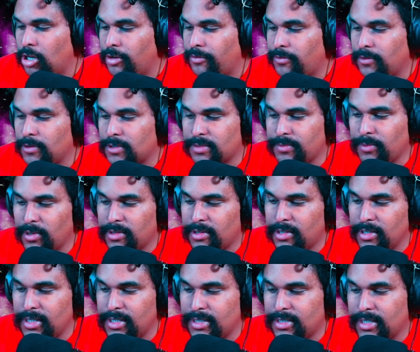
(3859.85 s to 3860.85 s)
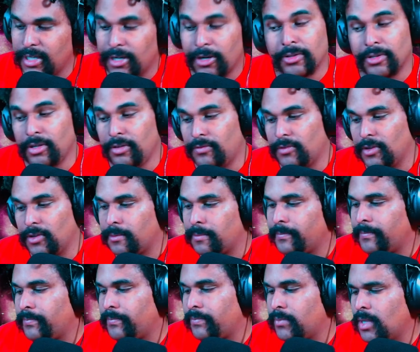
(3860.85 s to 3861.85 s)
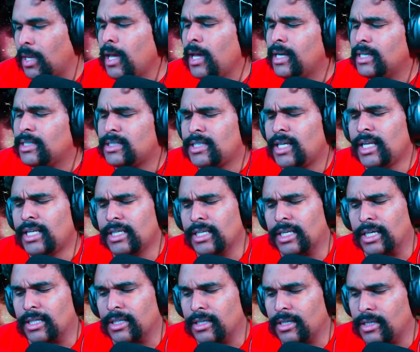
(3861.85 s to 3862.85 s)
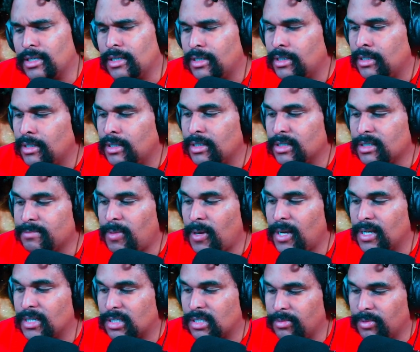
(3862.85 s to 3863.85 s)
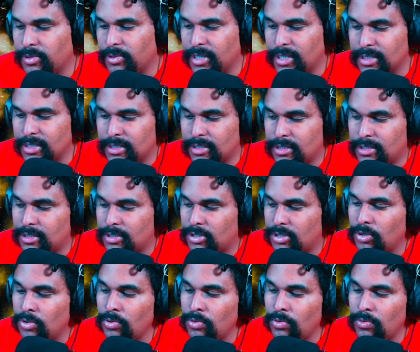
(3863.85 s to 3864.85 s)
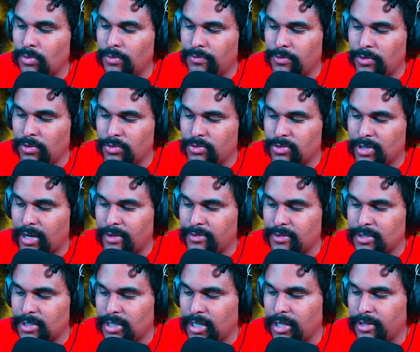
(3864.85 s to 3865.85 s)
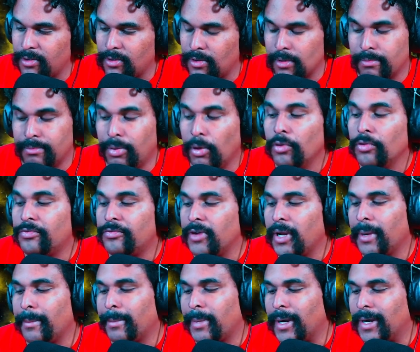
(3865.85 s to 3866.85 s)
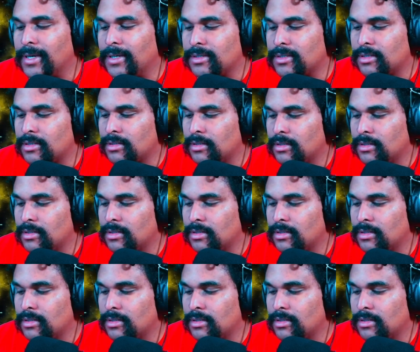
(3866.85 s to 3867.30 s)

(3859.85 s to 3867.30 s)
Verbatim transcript: First smart thing he'd said all evening. Technically, it is possible that two of you traveling together are both vampires.